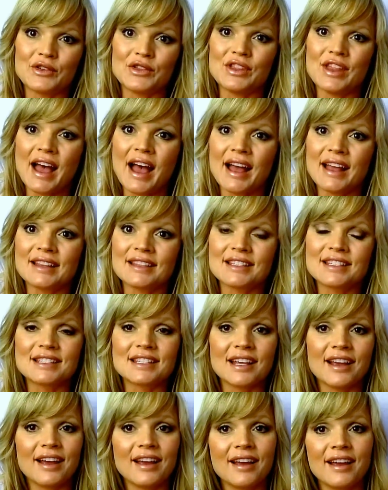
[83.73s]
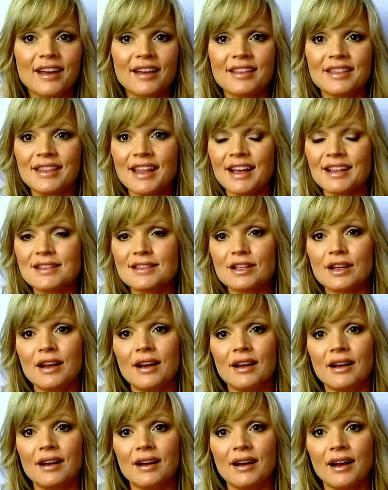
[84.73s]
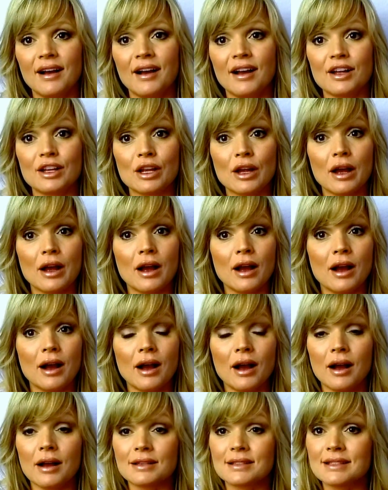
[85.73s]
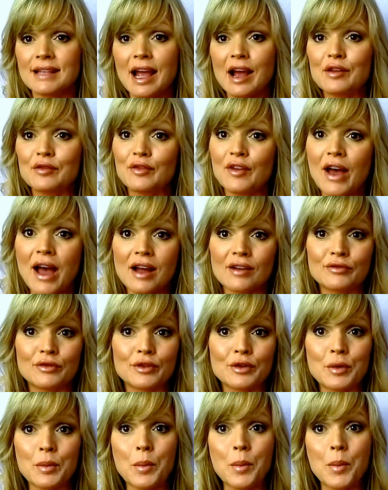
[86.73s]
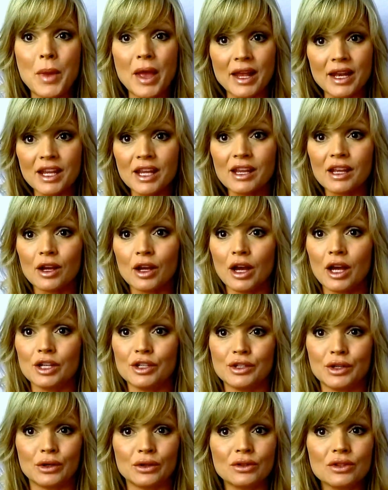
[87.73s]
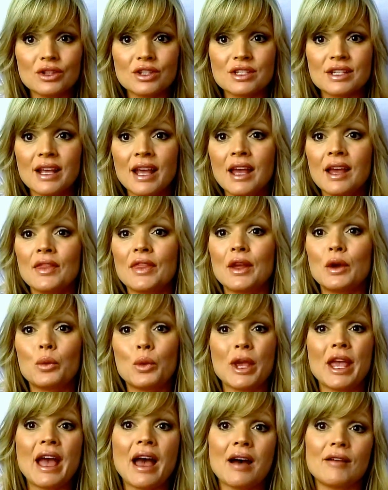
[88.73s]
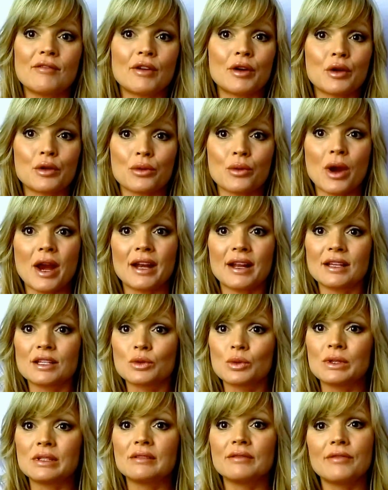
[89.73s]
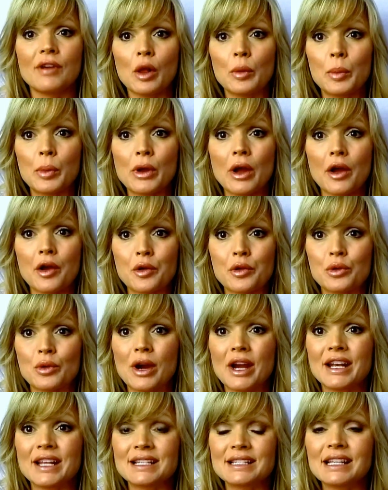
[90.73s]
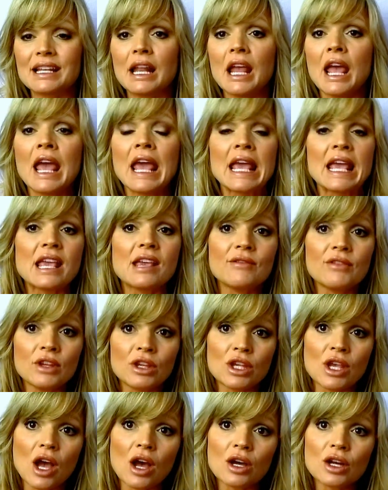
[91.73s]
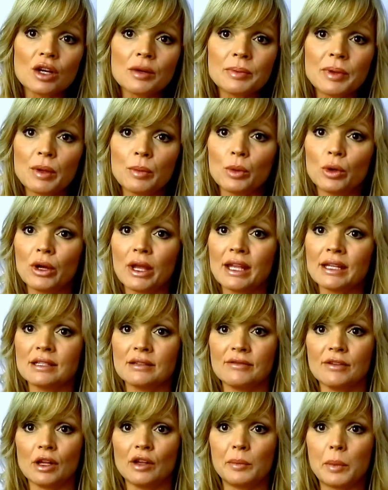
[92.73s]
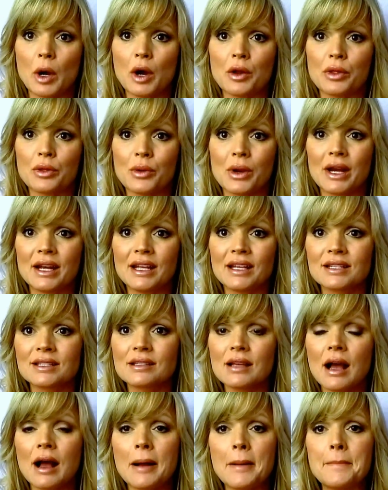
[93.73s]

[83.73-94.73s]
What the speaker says: that's a sad fact for many adults that we have arthritis. We develop arthritis, and even younger people can develop arthritis.